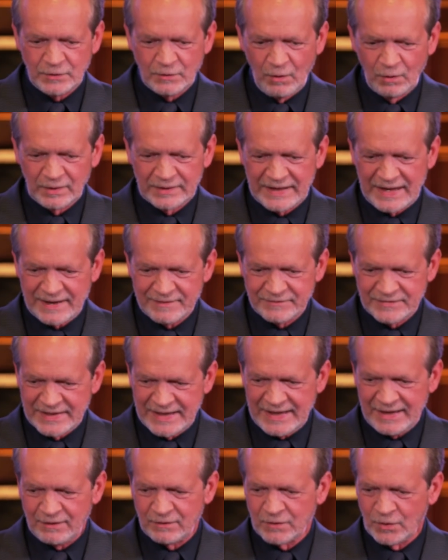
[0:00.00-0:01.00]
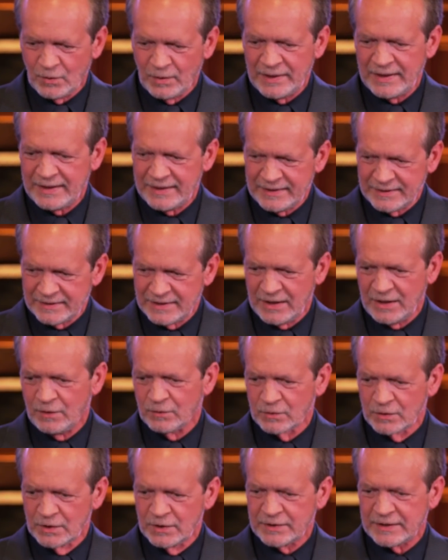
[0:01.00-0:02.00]
only have now. Go ahead and go.
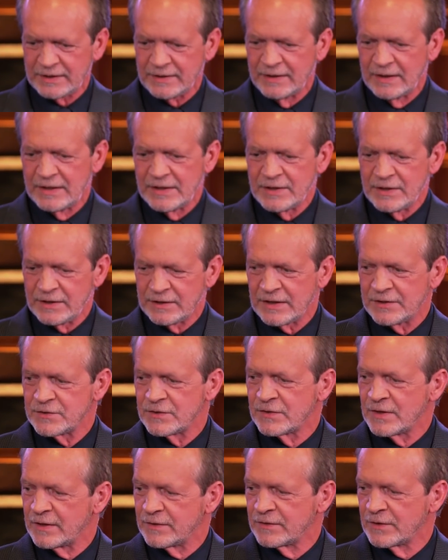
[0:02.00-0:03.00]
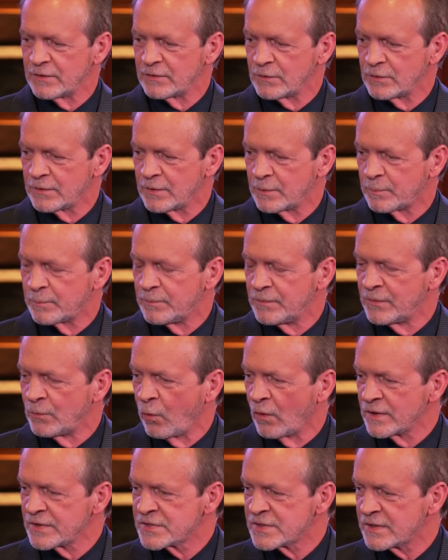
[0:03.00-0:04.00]
Look at the
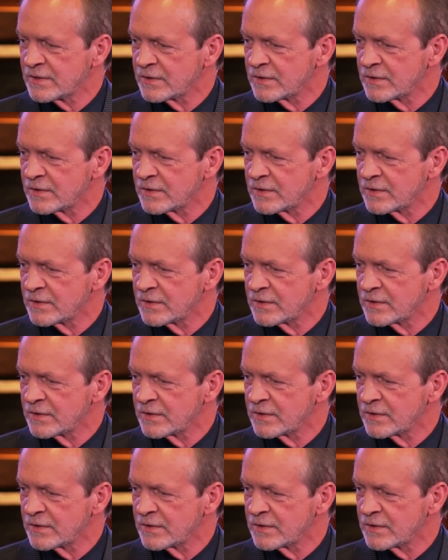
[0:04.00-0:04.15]
what is it?